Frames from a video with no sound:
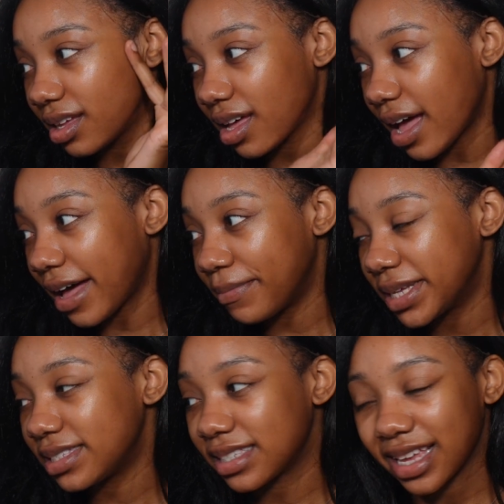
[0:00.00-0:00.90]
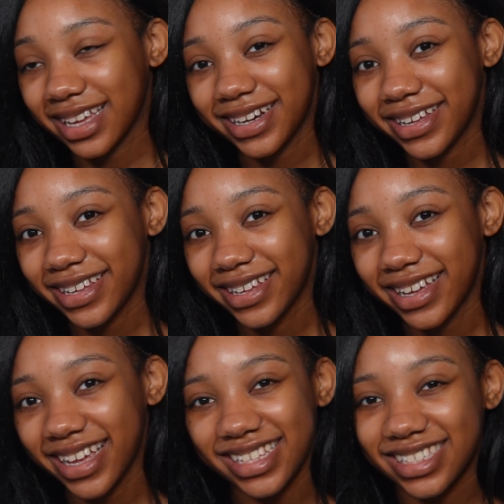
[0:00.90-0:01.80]
at how my skin
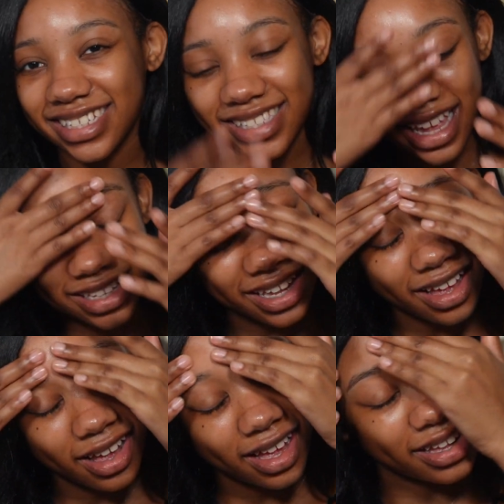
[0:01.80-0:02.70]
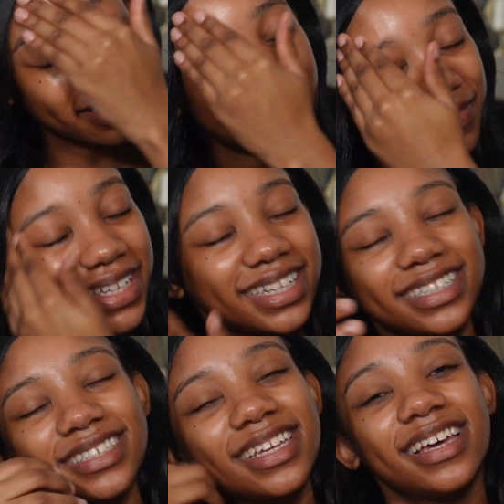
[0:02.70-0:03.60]
is just like, oh my goodness.